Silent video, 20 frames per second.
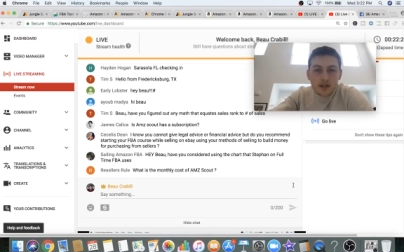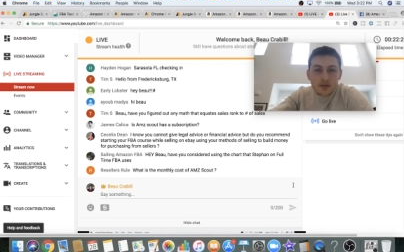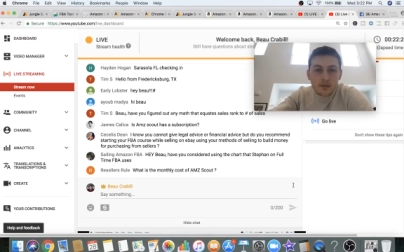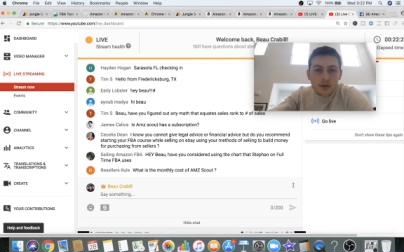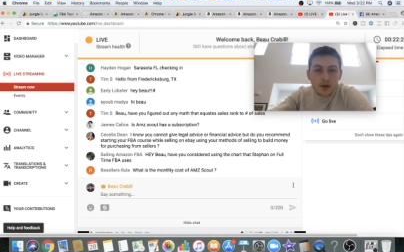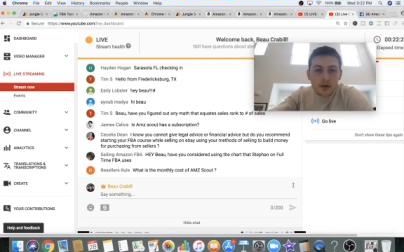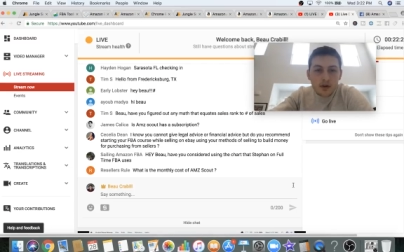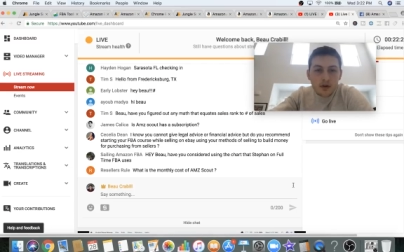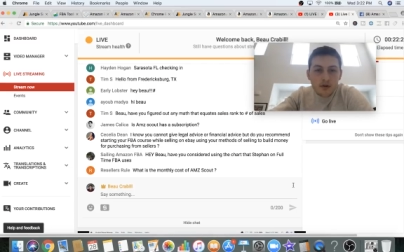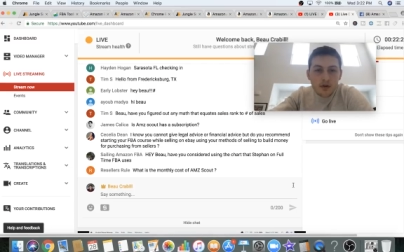but
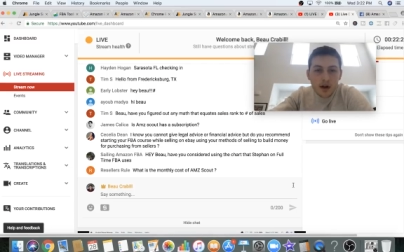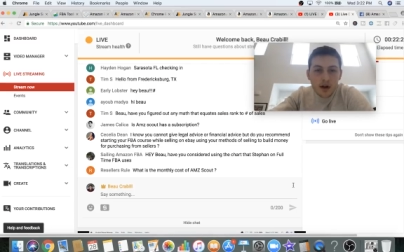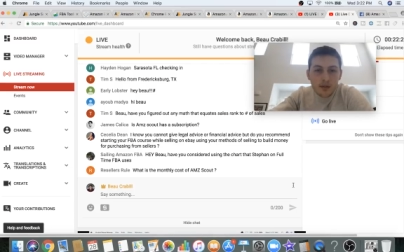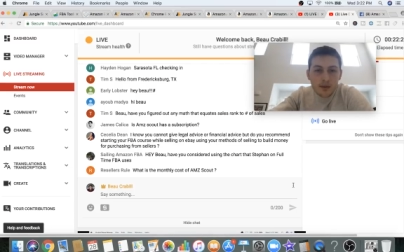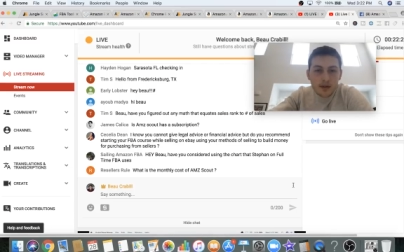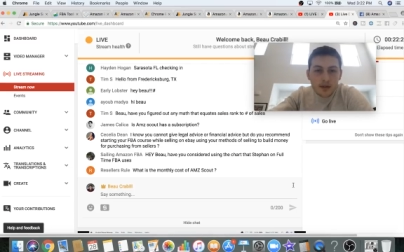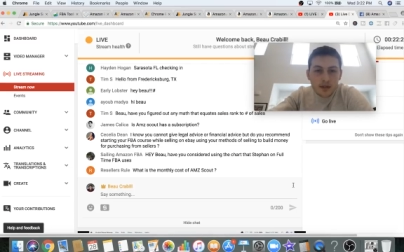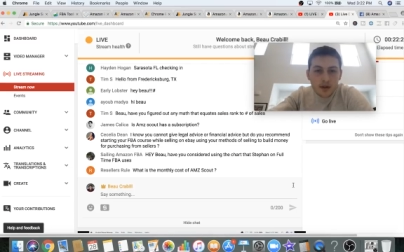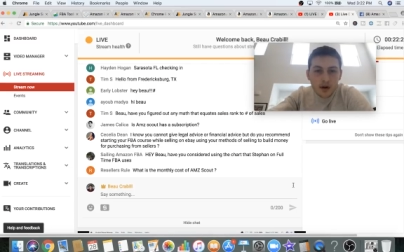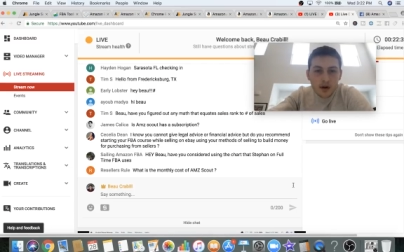do you
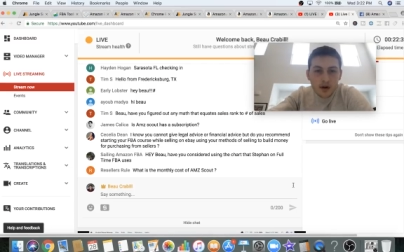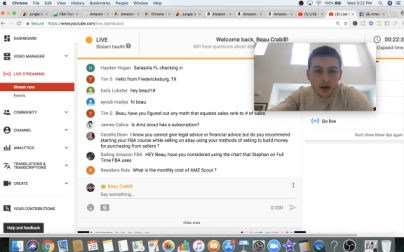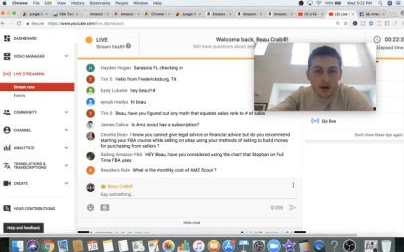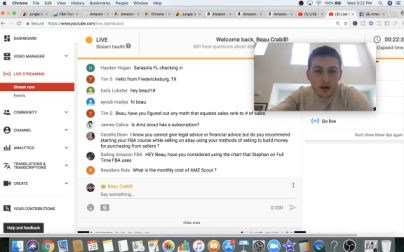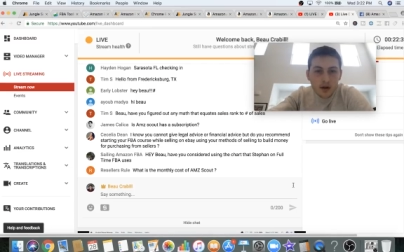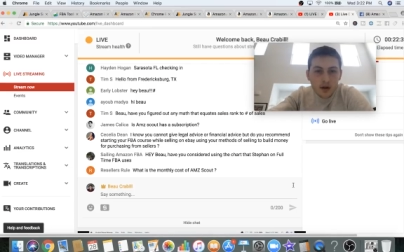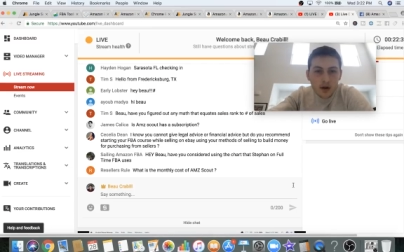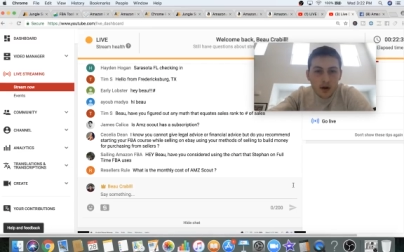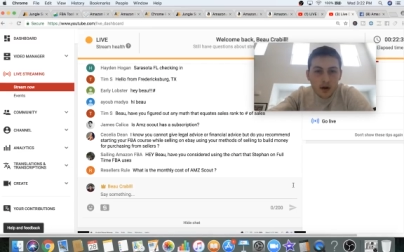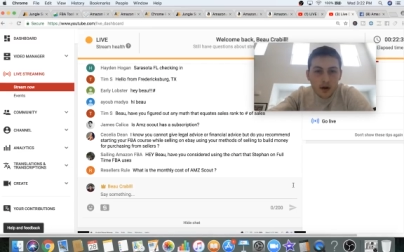recommend starting
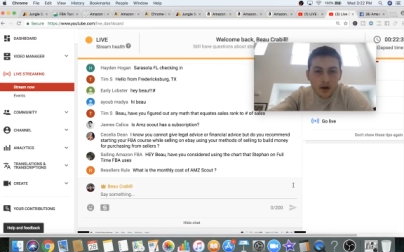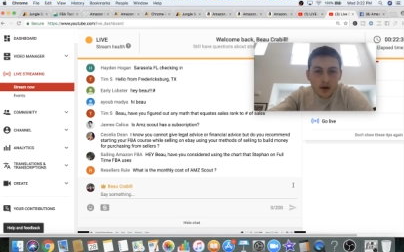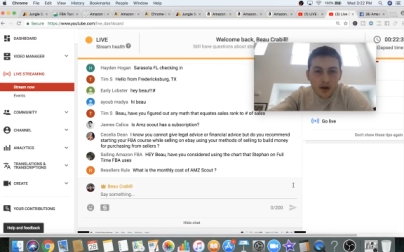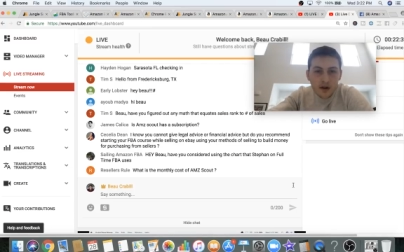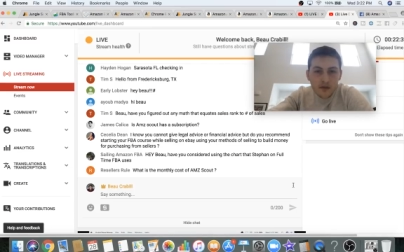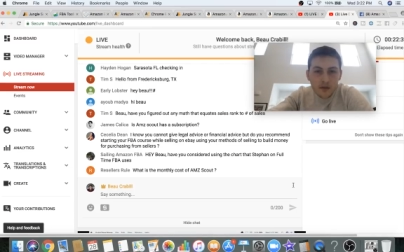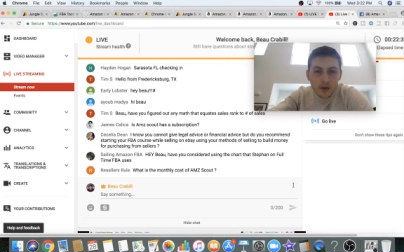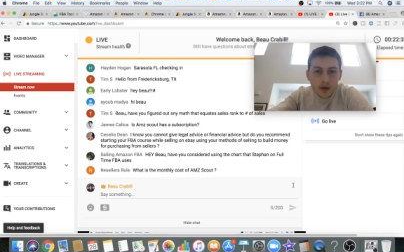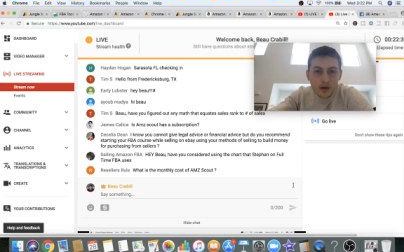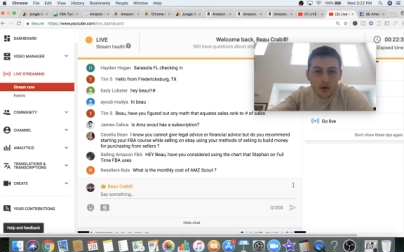your
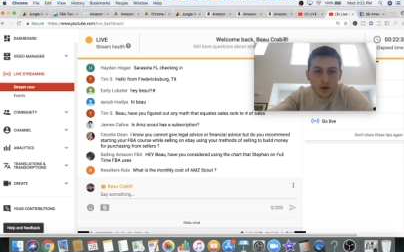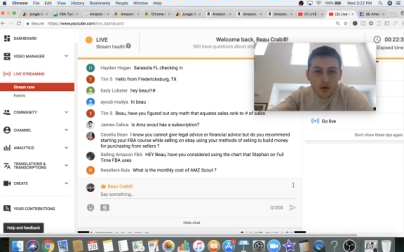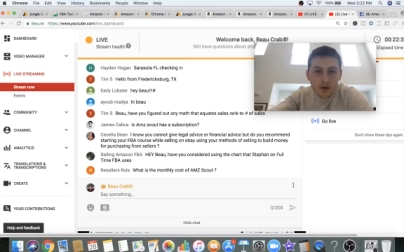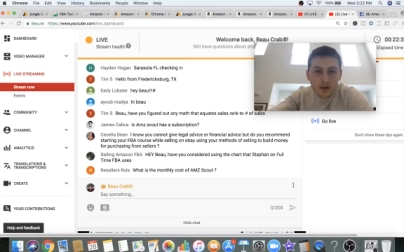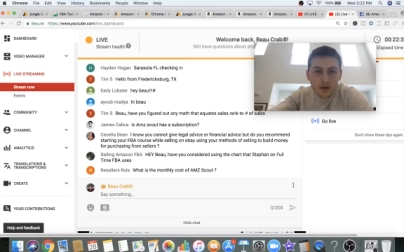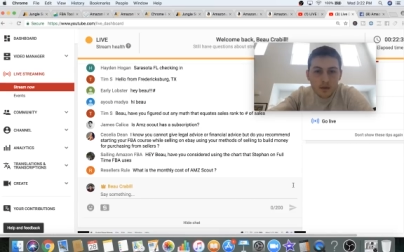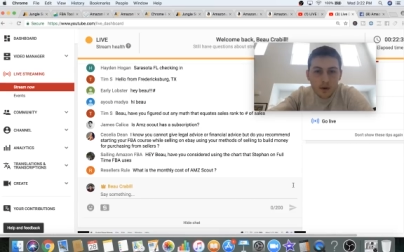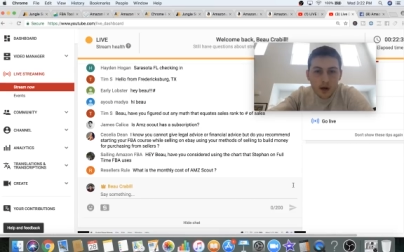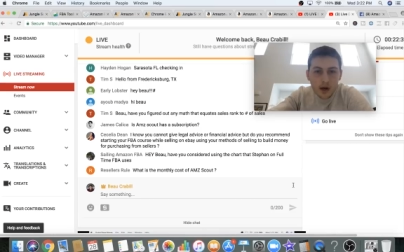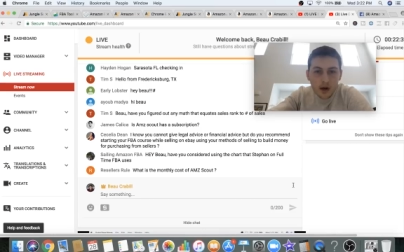FBA
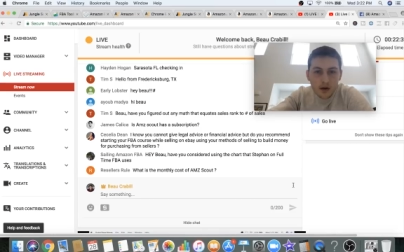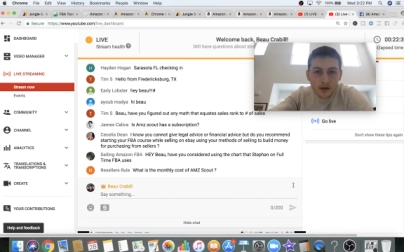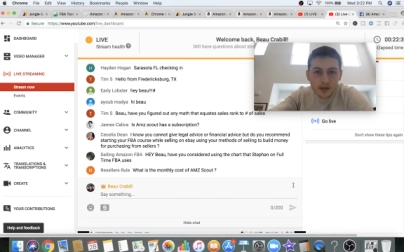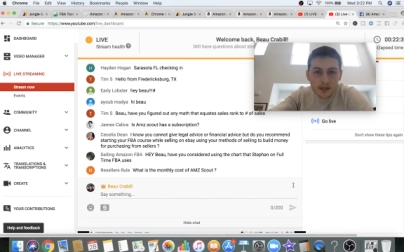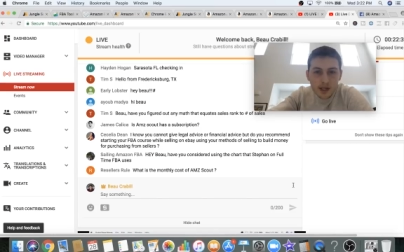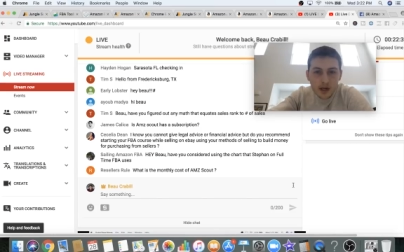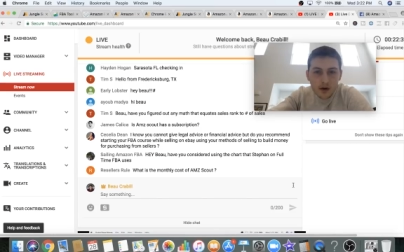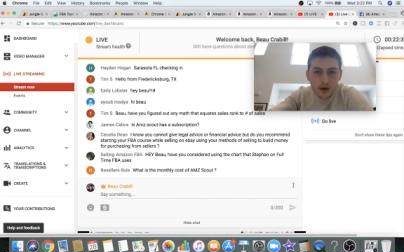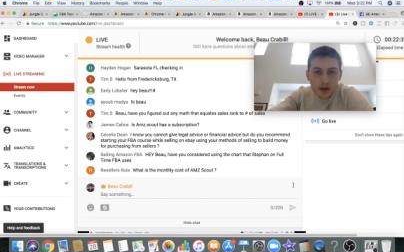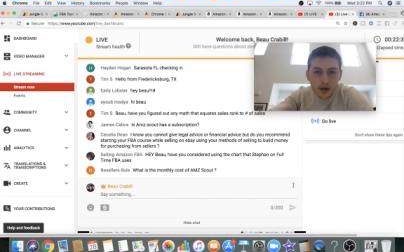course while
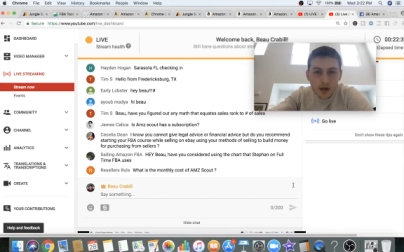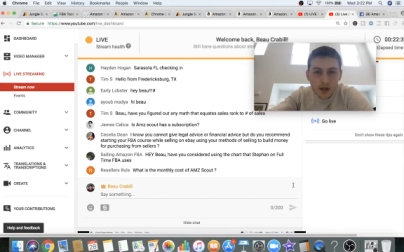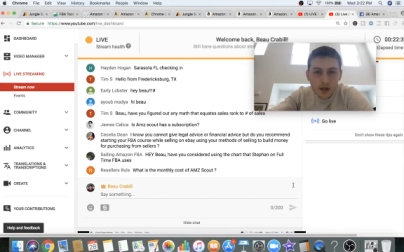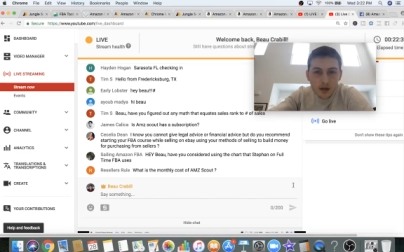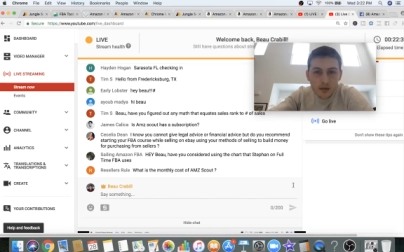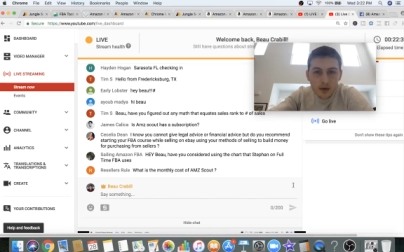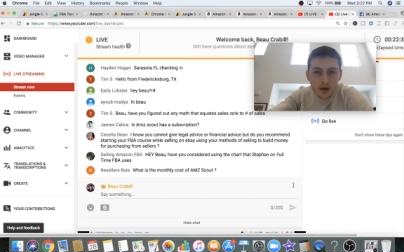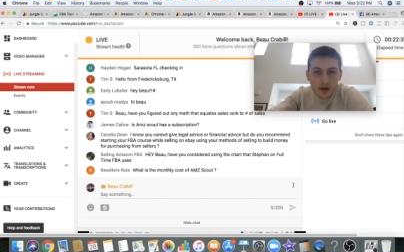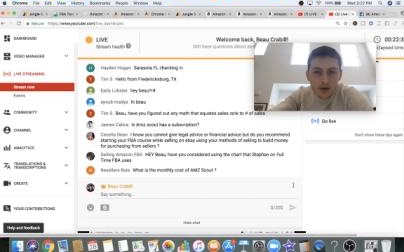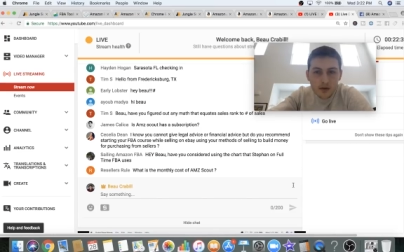selling on
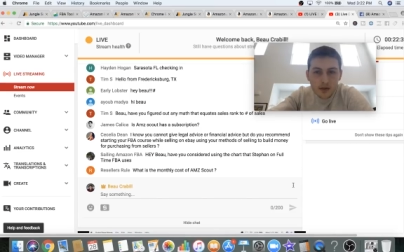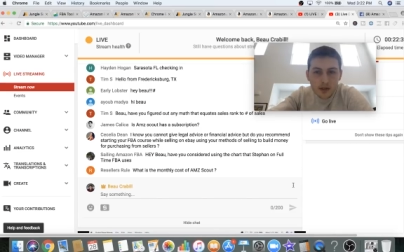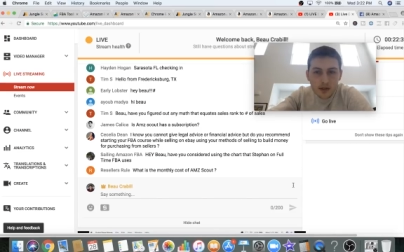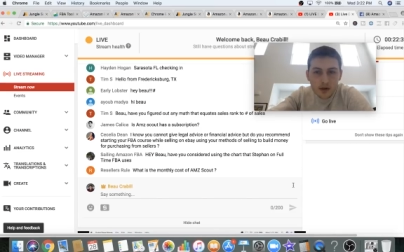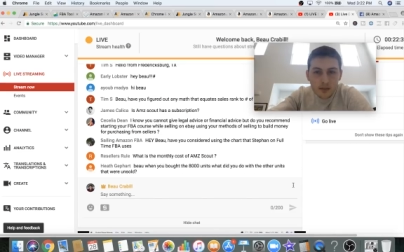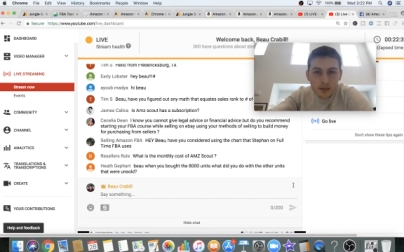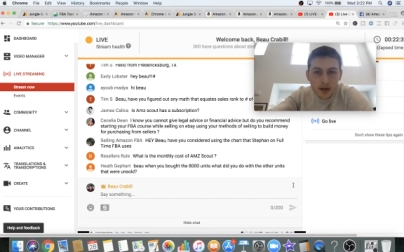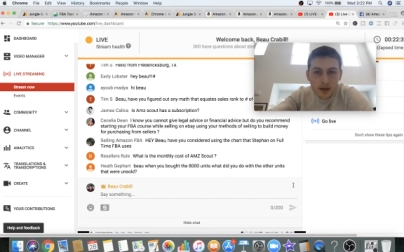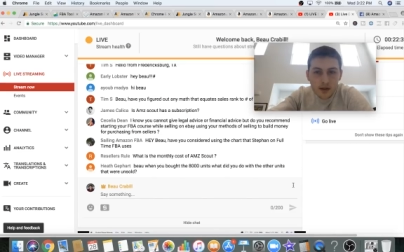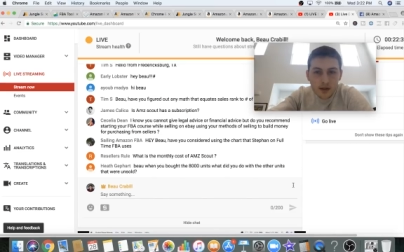eBay using your
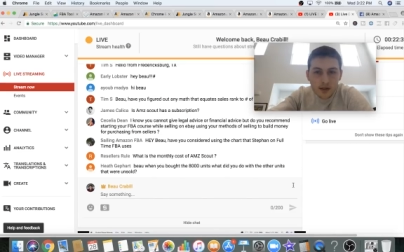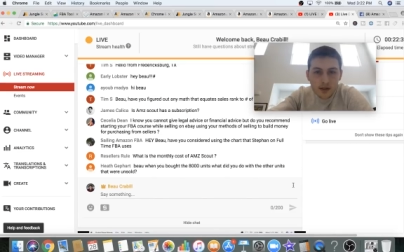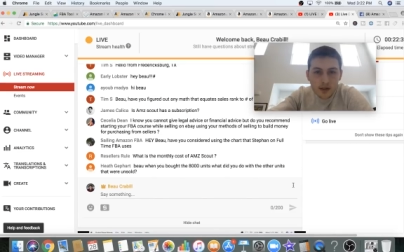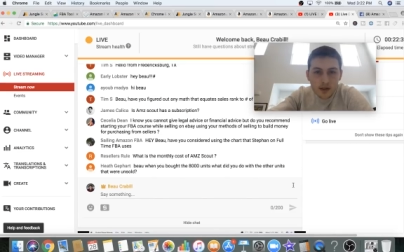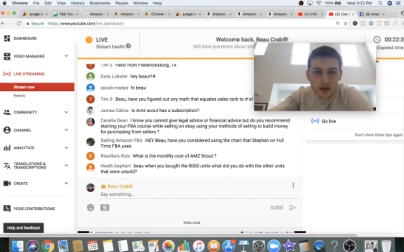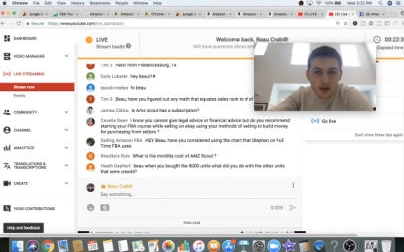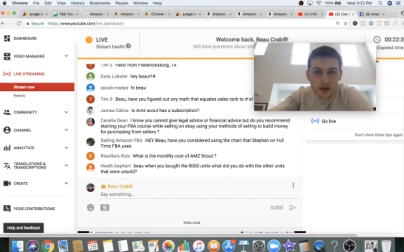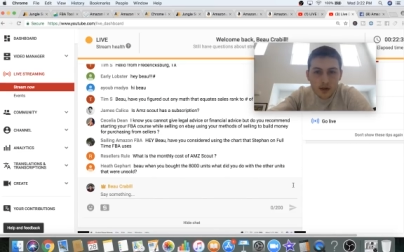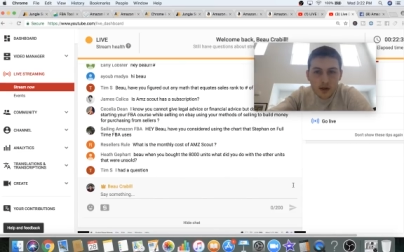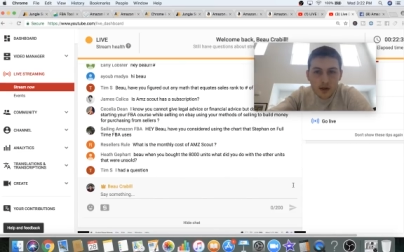methods
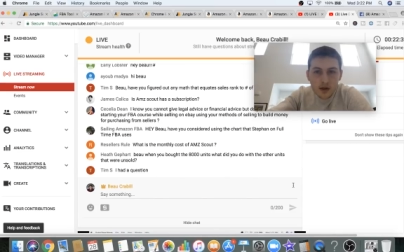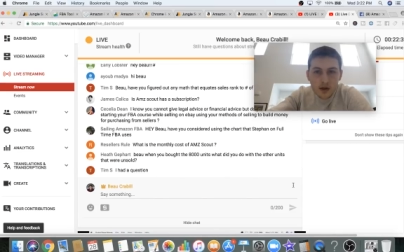to